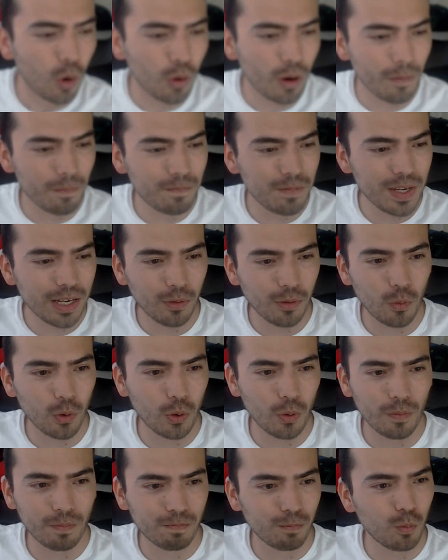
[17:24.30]
or a Fiat,
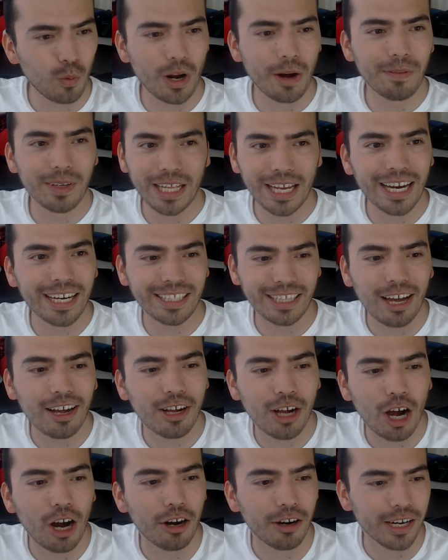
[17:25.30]
or whatever the heck
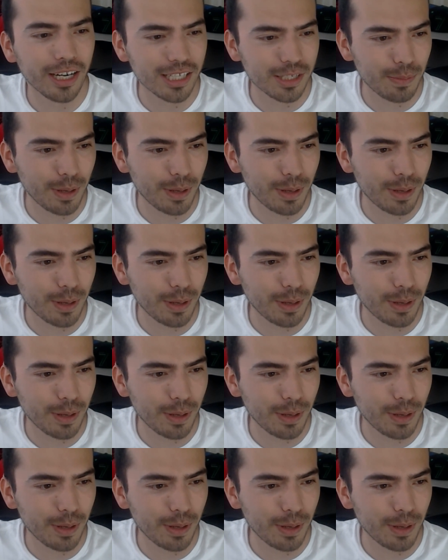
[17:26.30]
that car is,